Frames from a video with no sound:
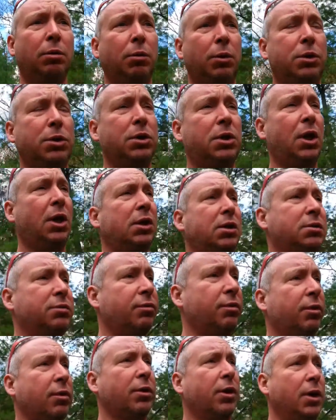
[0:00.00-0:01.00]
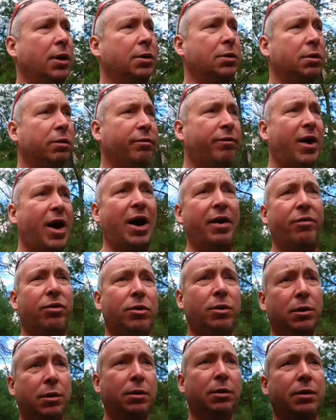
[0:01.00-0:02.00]
which stands for uh,
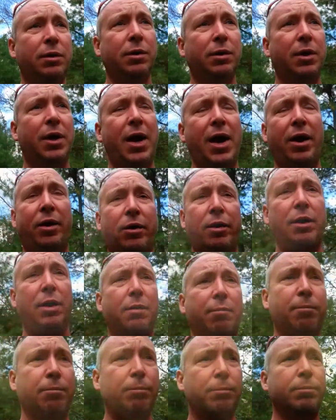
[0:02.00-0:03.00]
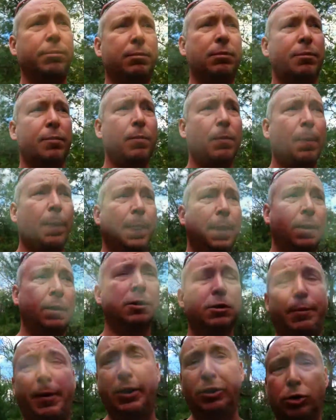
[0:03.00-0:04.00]
Survival Acronym
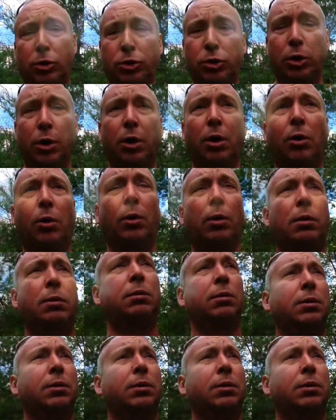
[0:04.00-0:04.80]
Special Show.